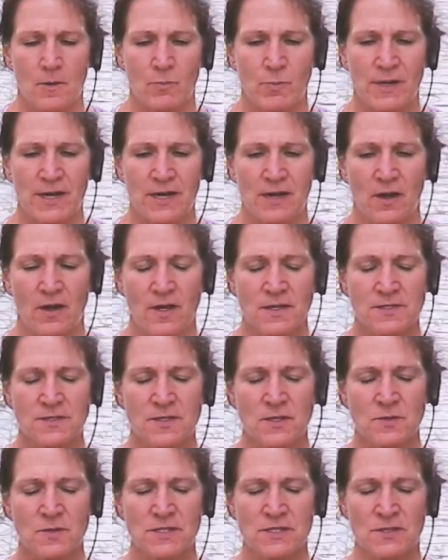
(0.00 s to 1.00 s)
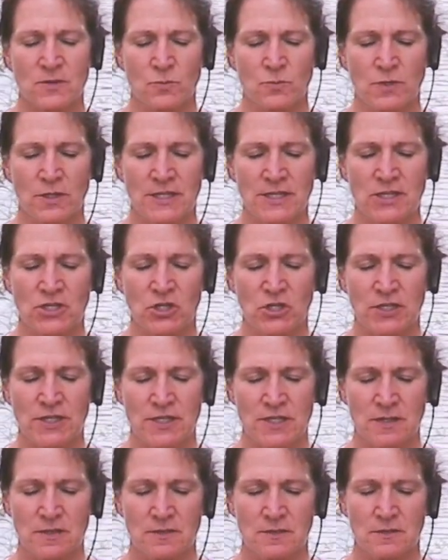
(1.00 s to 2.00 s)
but it also is a really
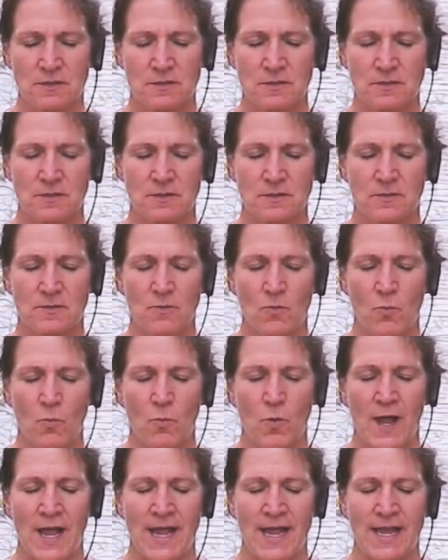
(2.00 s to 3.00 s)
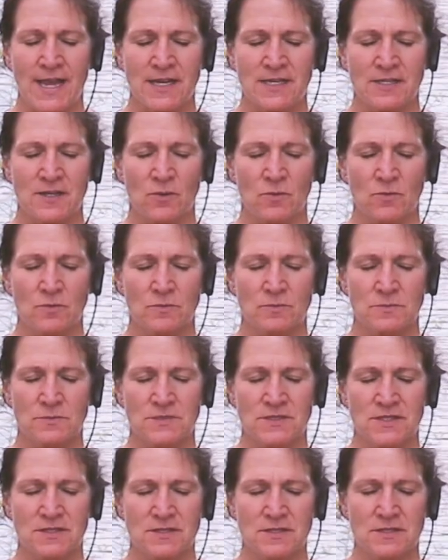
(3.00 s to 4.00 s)
good way to
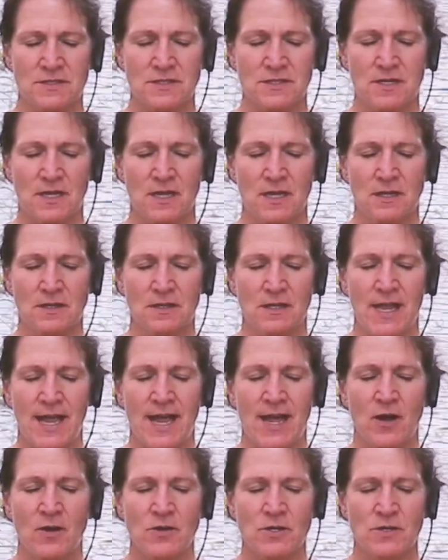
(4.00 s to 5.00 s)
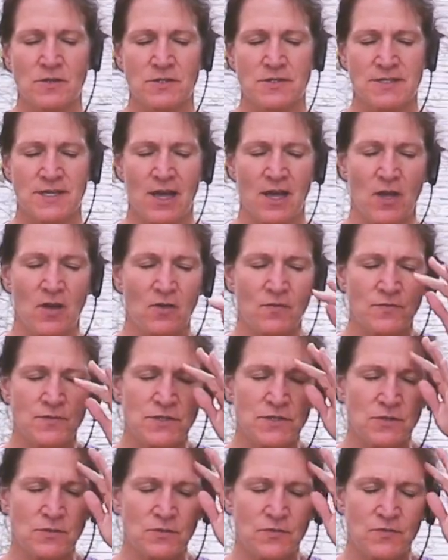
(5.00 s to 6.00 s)
just allow yourself
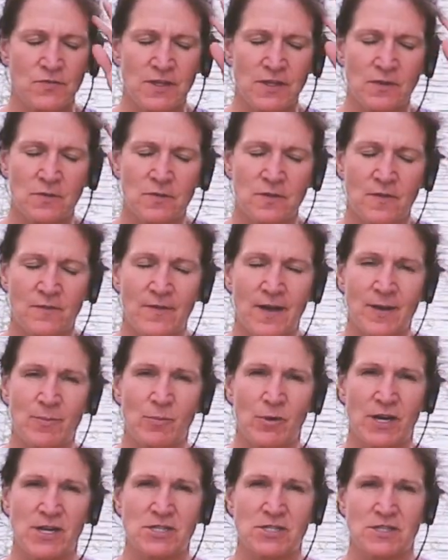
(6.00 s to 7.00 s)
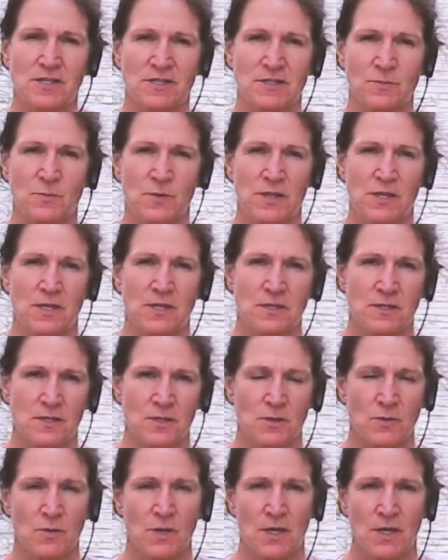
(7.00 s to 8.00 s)
to feel the vibrations within
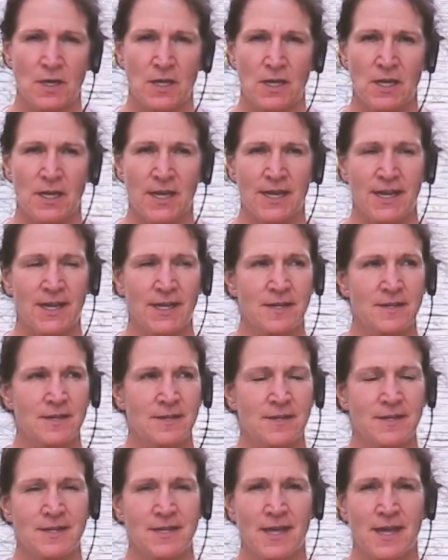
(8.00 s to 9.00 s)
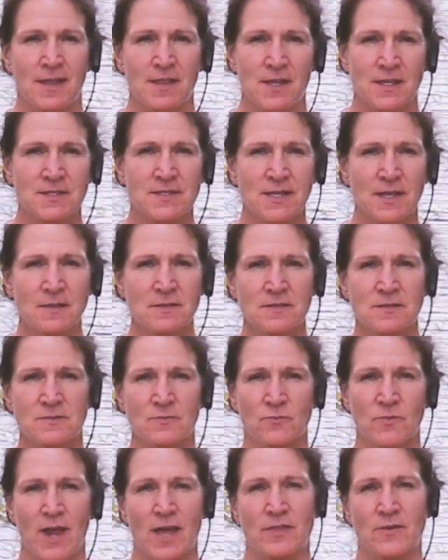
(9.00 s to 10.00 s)
you. And yeah, that sounds
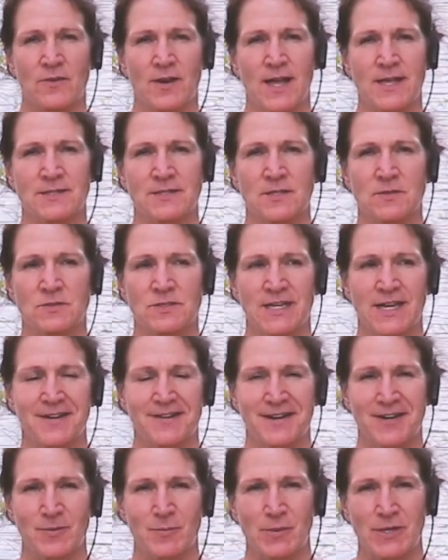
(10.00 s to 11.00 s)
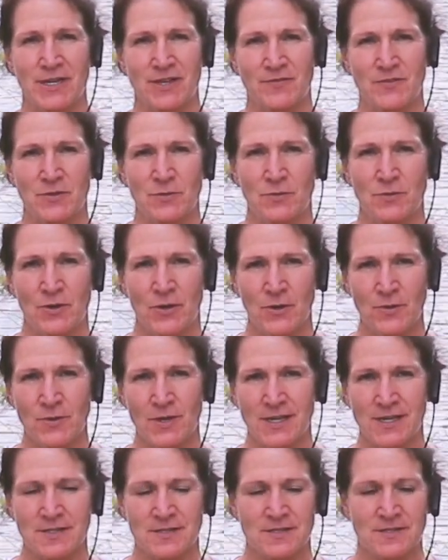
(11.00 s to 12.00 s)
rather esoteric, but if you
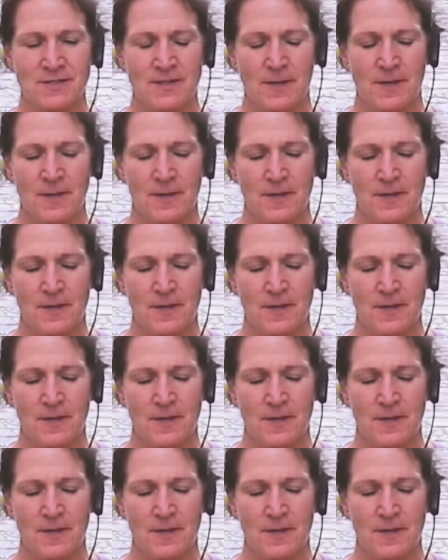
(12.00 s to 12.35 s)
notice,